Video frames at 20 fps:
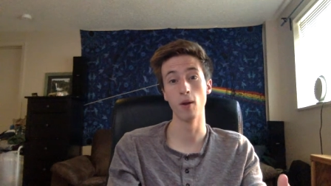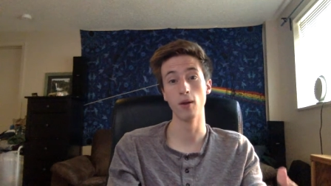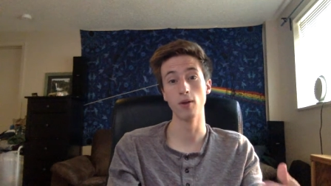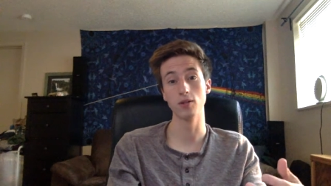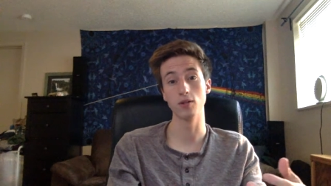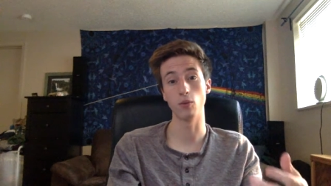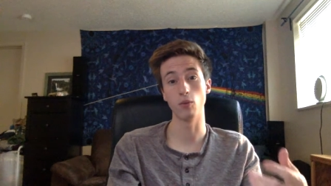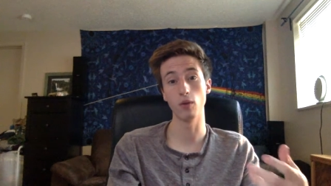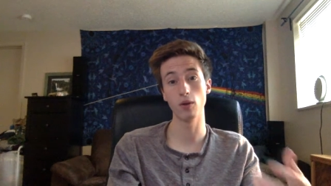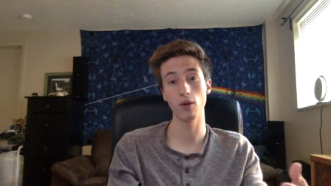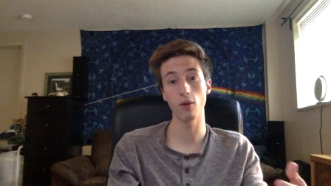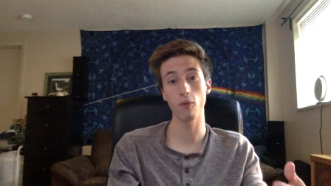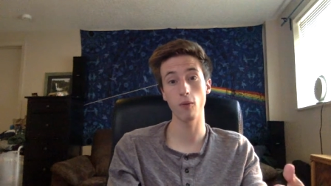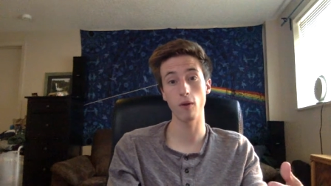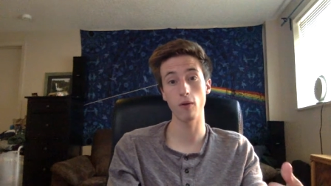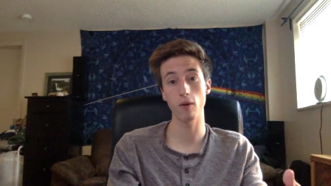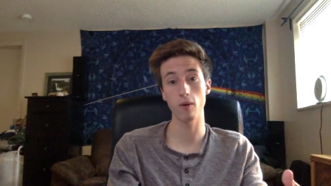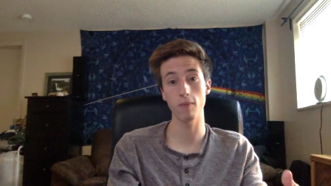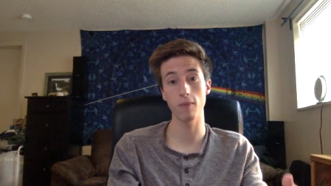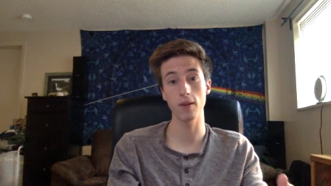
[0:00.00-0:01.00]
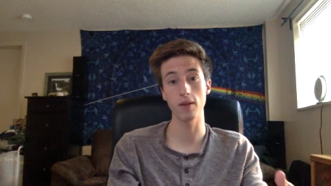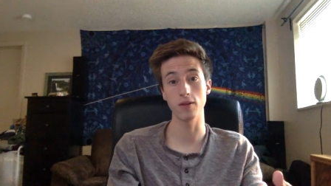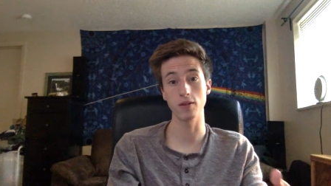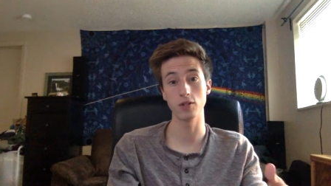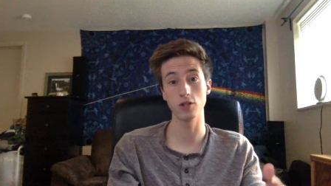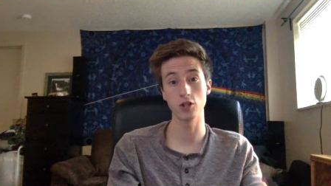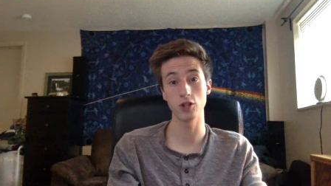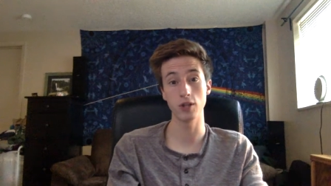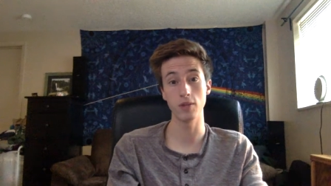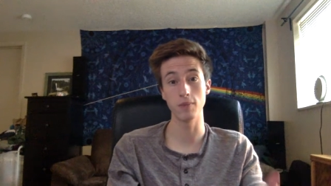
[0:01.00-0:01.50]
So we'll no longer be the
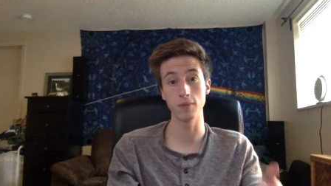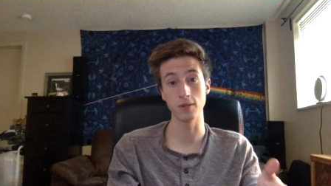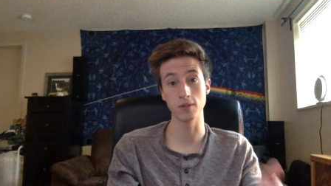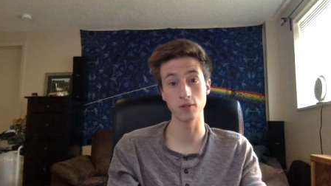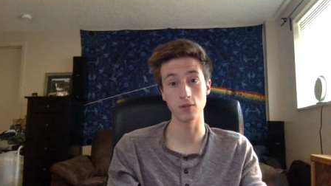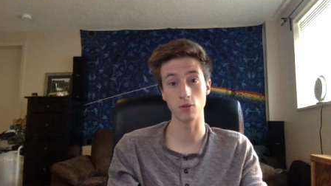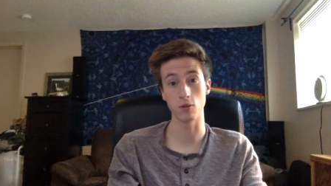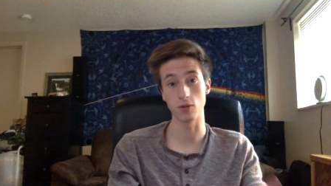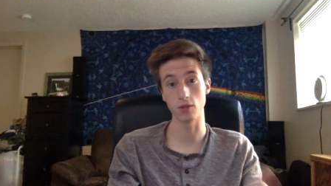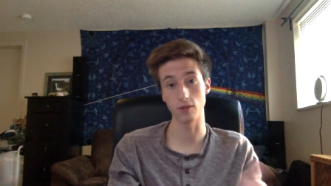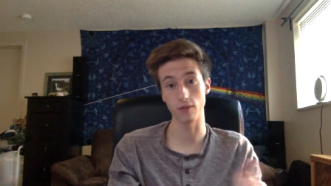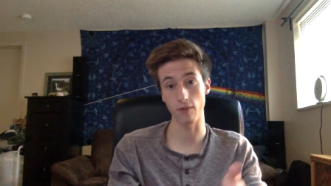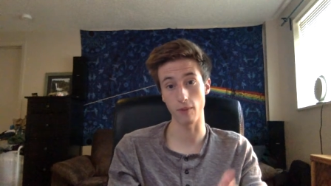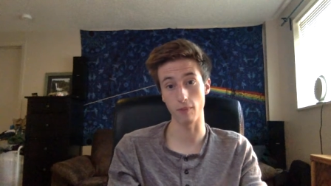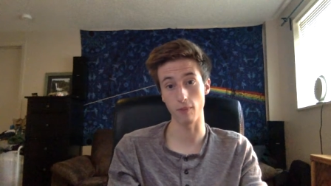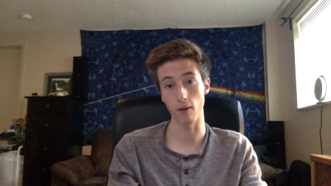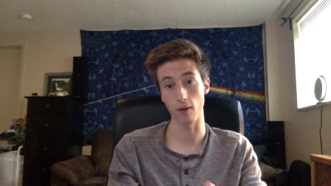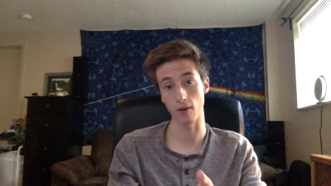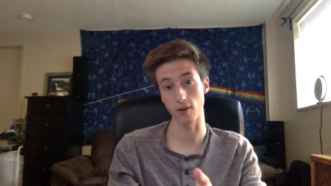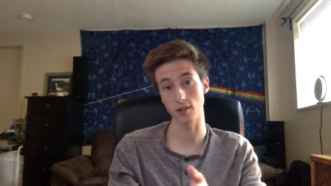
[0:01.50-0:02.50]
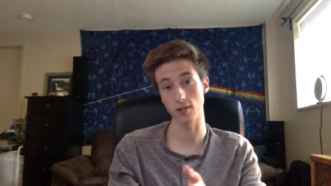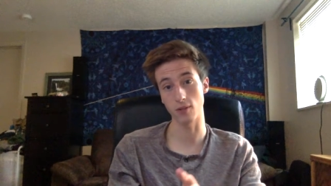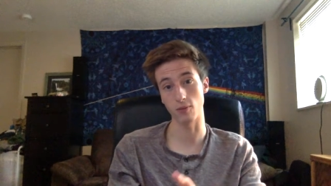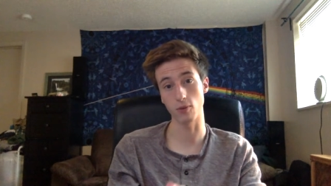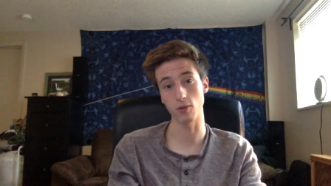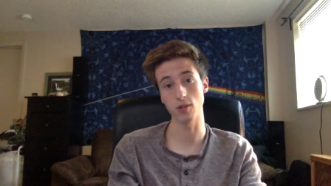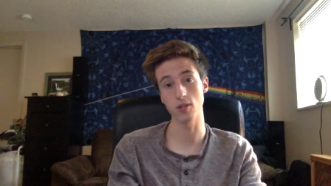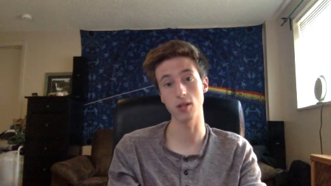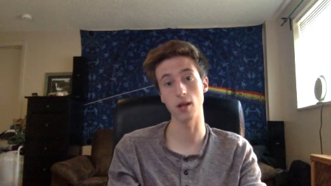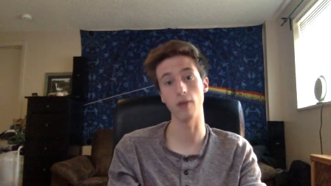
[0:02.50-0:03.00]
cheapest source of the products that
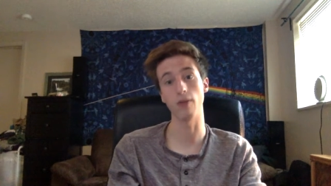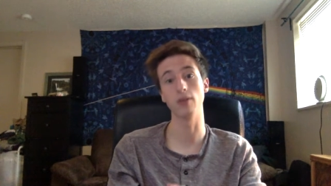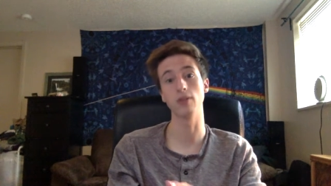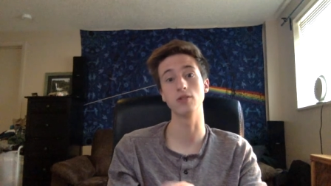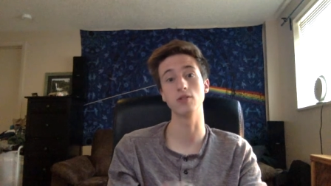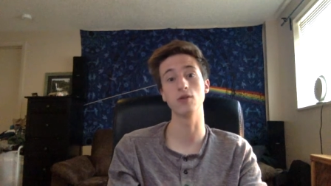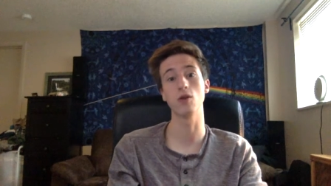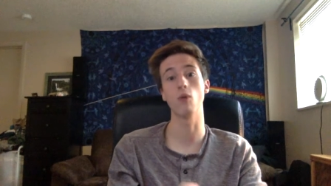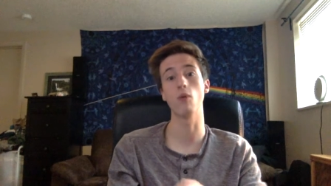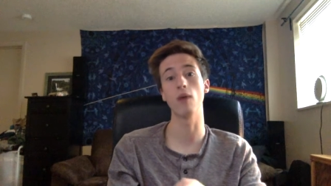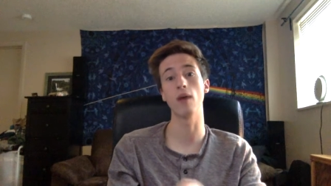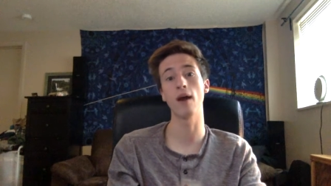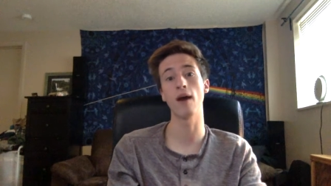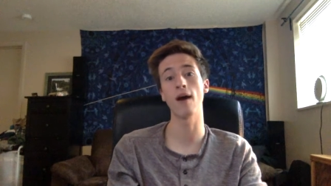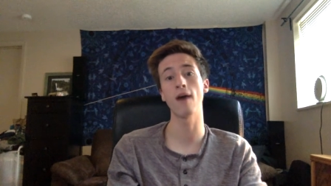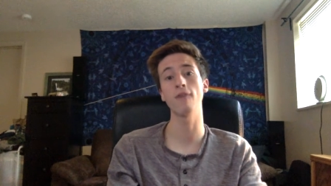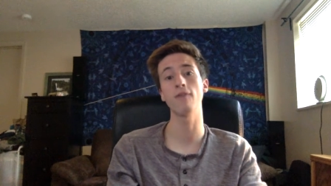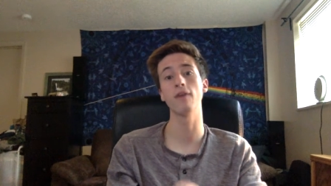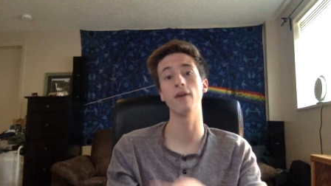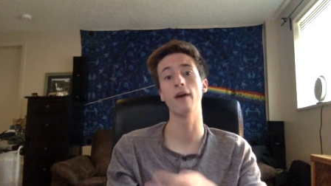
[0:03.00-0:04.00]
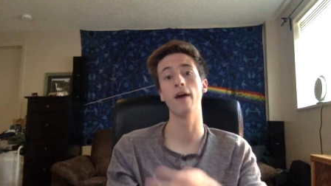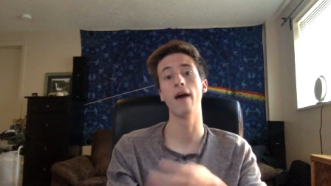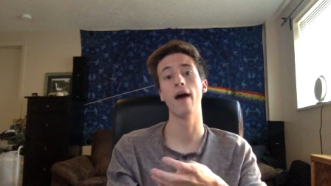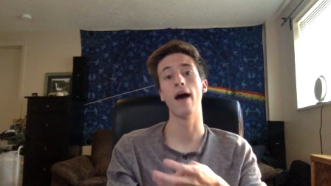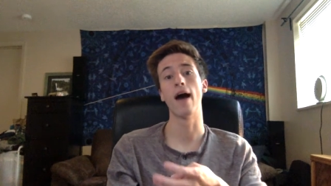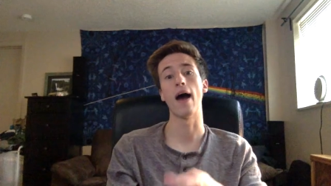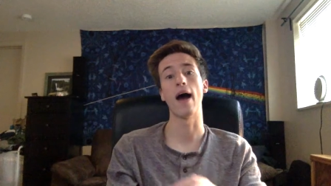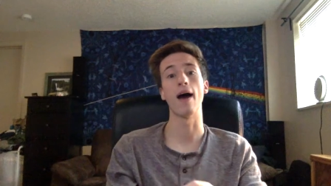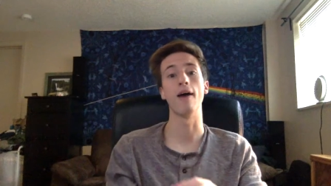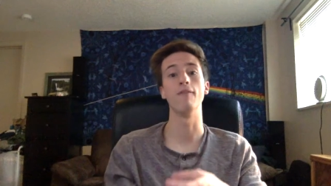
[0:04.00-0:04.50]
we're selling. So we have to
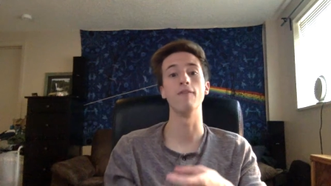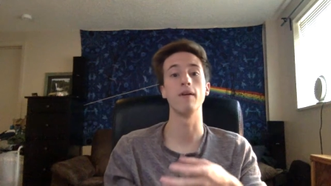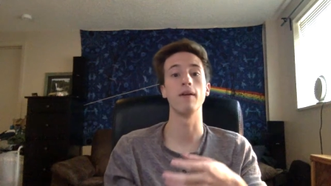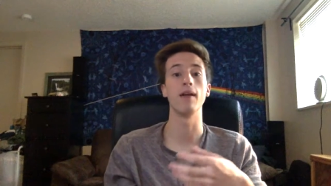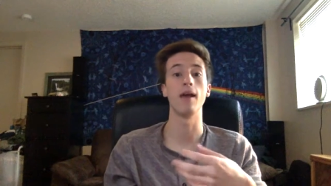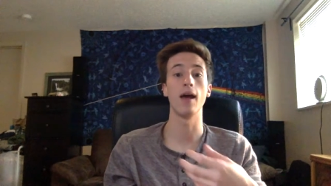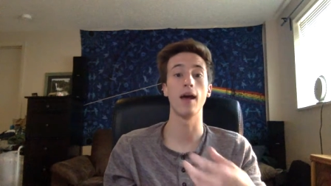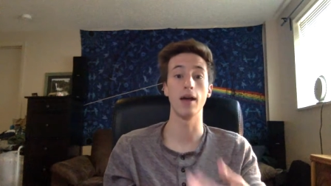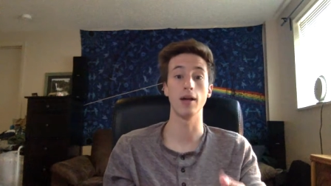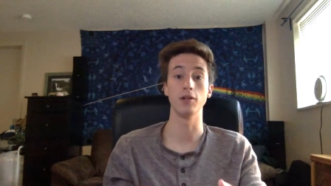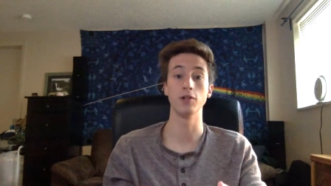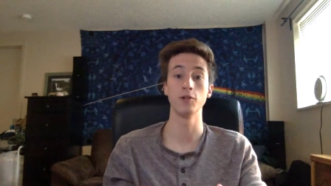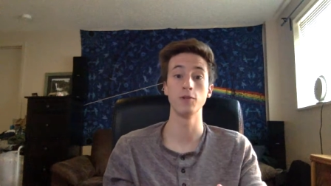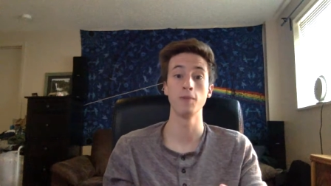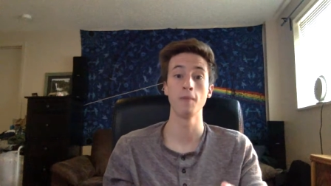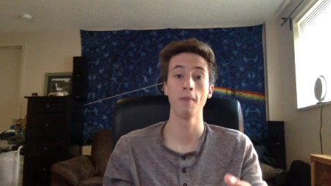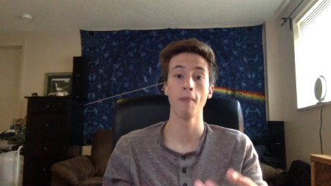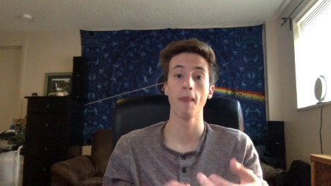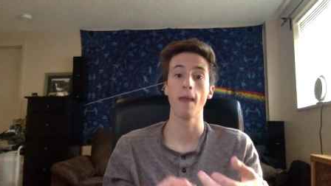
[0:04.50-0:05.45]
have an edge.